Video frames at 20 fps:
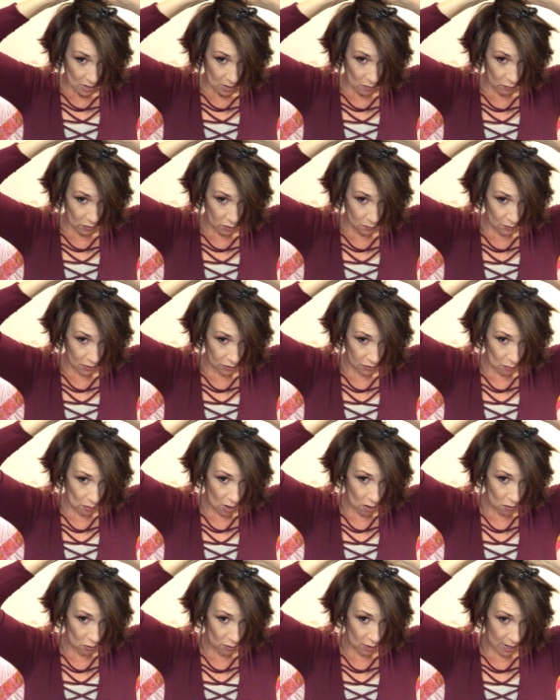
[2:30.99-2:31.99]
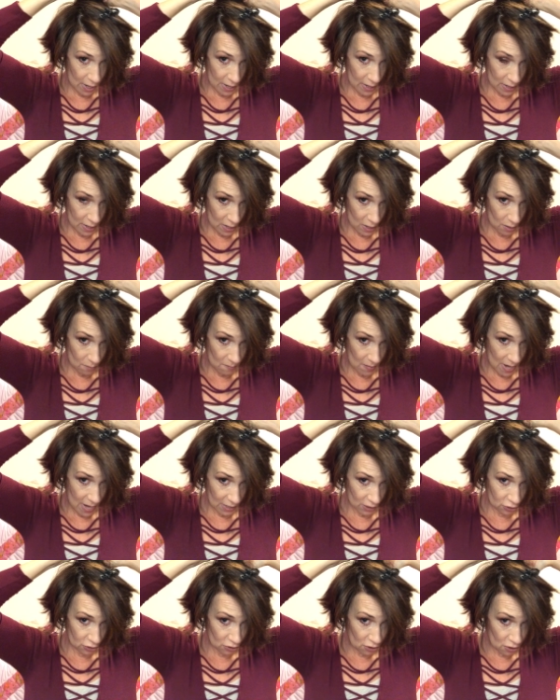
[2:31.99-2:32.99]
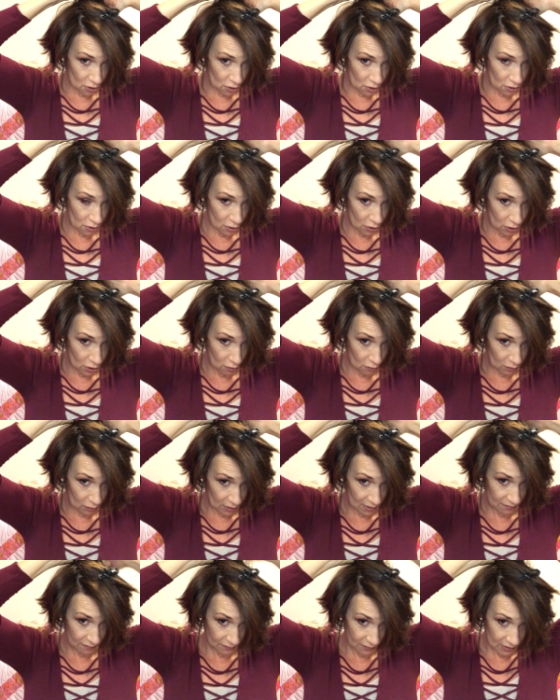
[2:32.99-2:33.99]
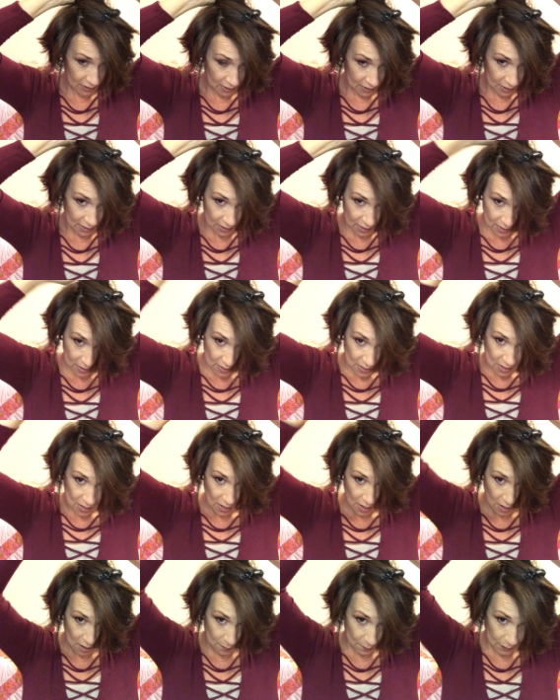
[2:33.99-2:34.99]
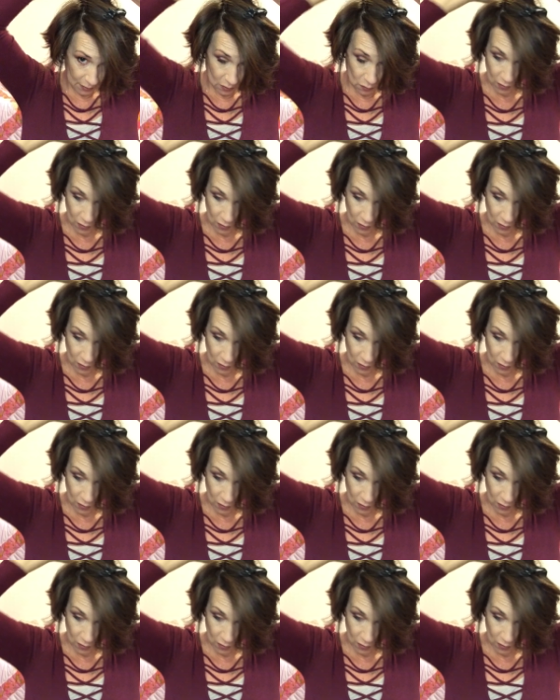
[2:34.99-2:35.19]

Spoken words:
And when you put the roller in, make sure you lift it up and